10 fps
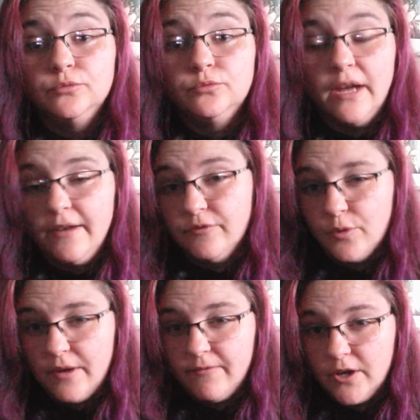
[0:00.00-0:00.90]
I haven't
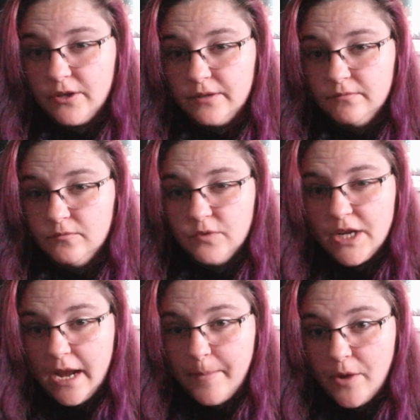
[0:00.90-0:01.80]
quite figured the
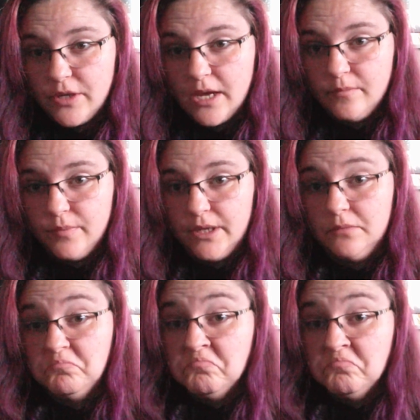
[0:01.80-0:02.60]
name out yet, but